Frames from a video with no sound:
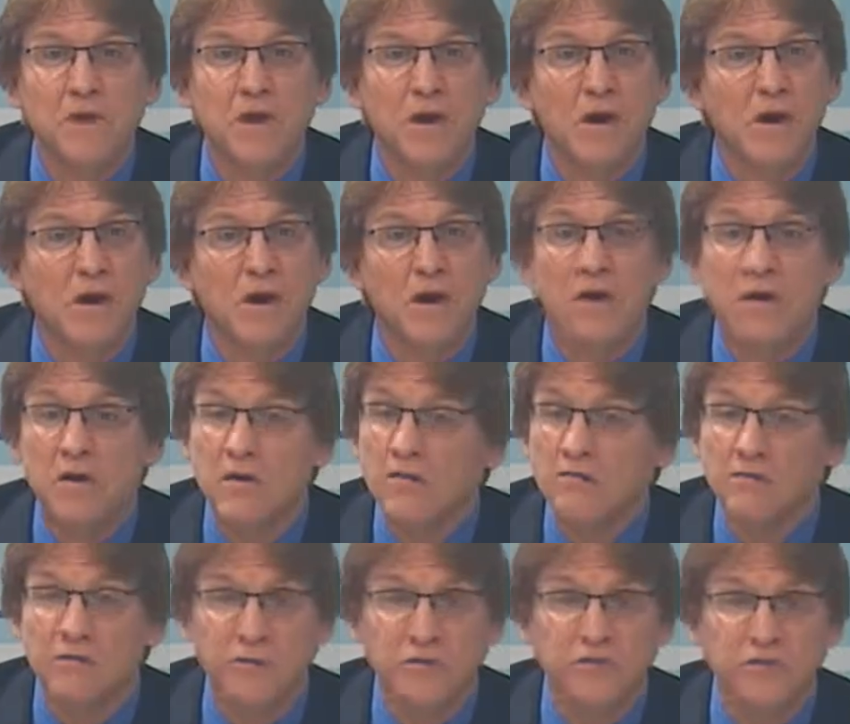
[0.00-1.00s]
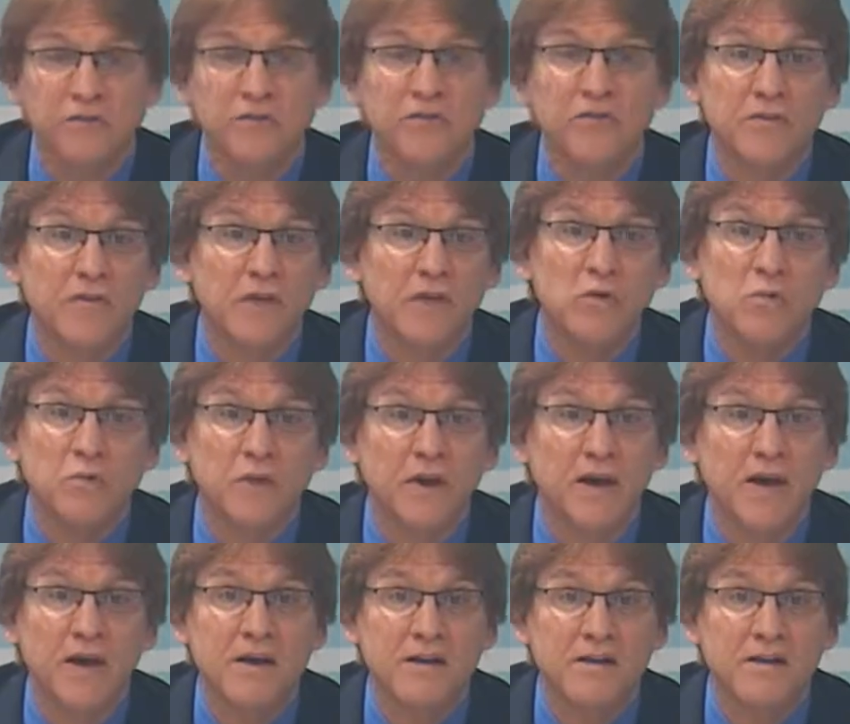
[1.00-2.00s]
For instance, in the
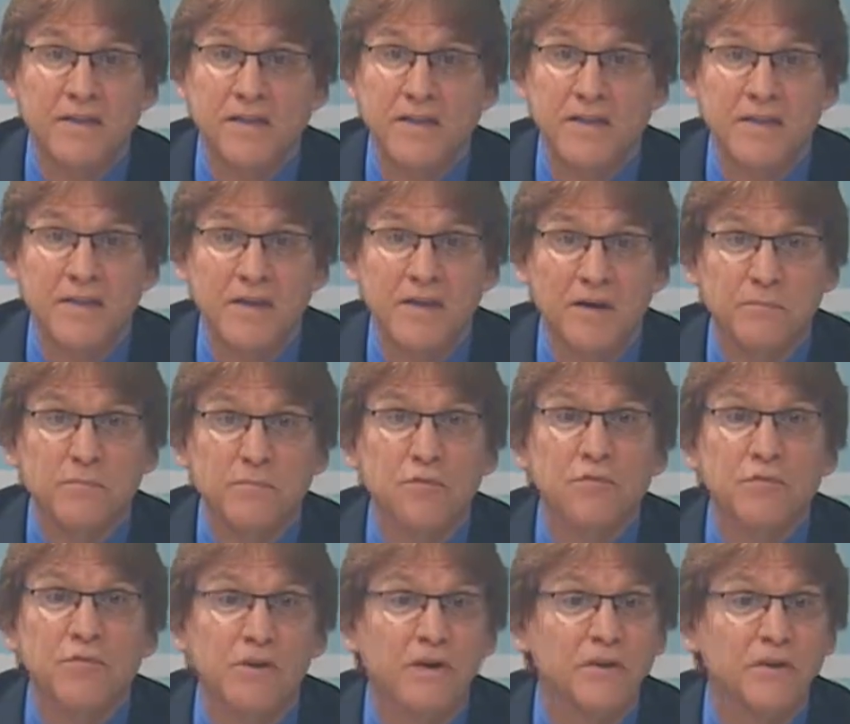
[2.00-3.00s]
UK, they had MOOCs